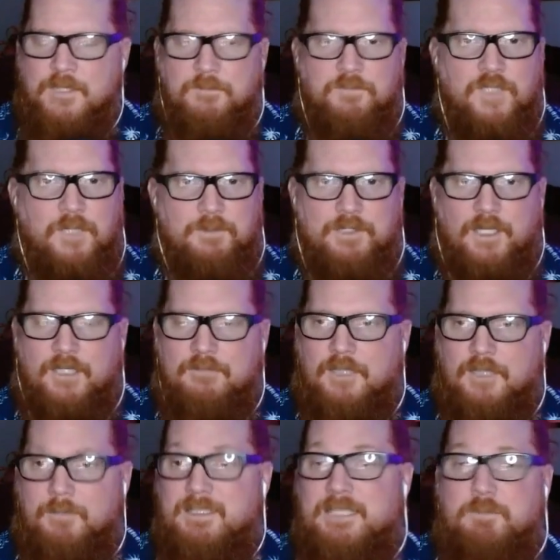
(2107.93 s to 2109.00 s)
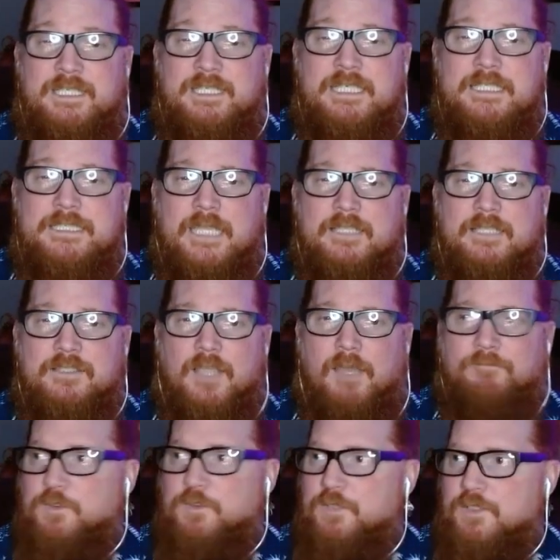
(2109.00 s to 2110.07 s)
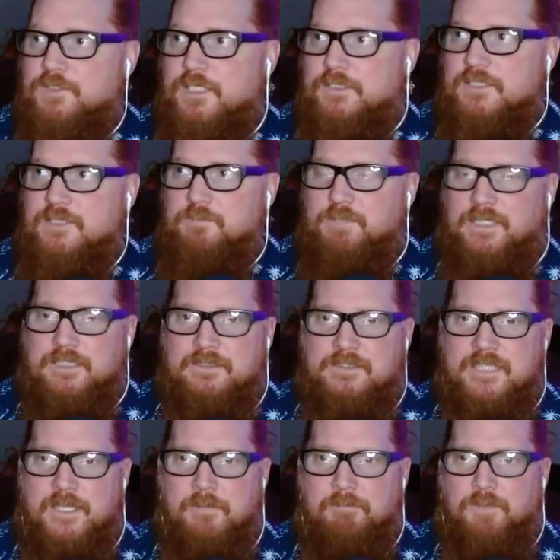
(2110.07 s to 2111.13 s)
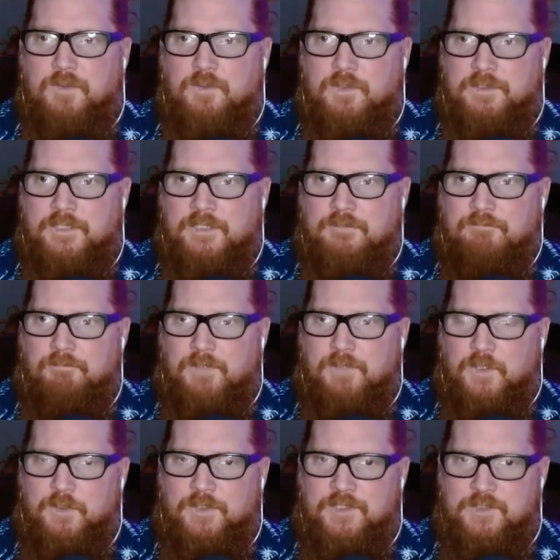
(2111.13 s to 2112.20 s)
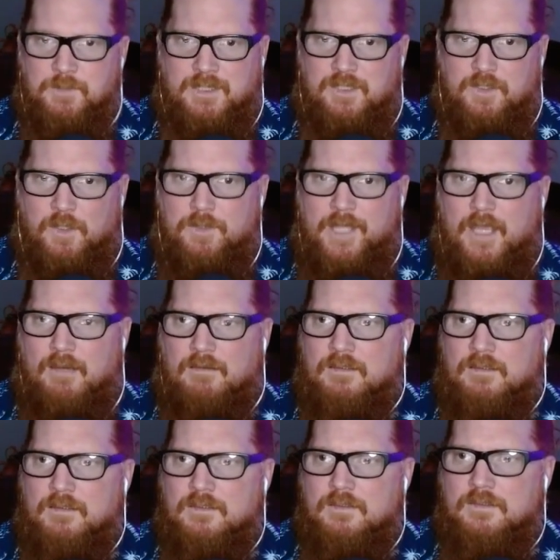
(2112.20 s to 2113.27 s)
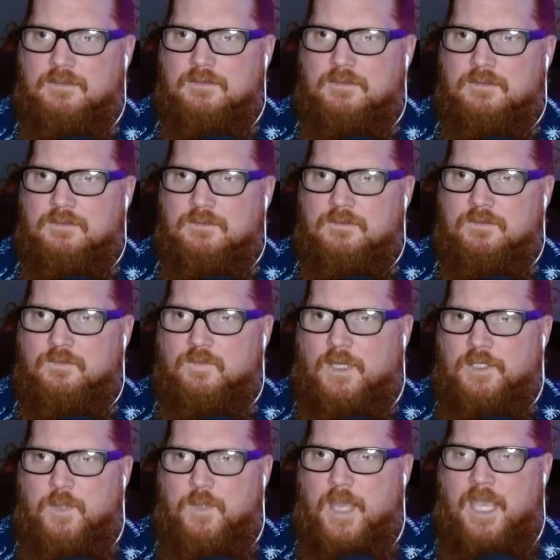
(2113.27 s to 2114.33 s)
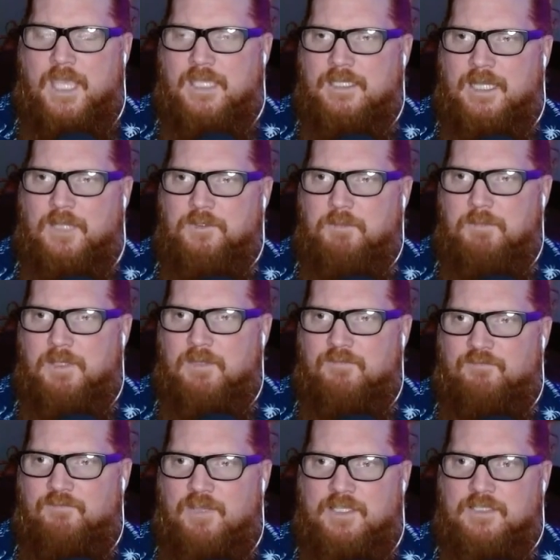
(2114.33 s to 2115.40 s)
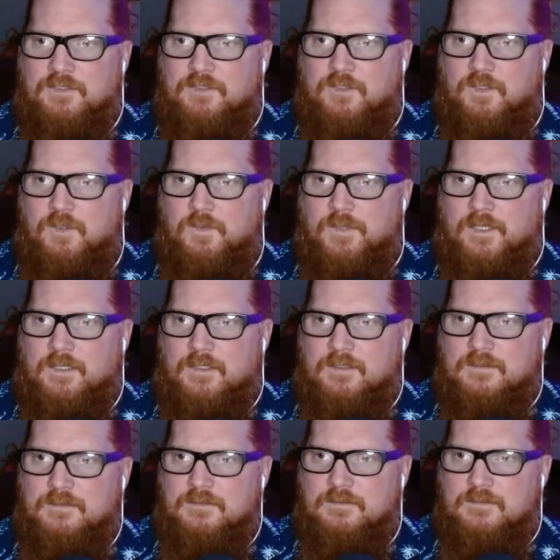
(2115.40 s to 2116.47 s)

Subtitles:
Probably not. I mean, when he takes off, dude, there's like these big temple looking buildings. I'm like, go there. Why are you hanging out in the middle of fucking nowhere?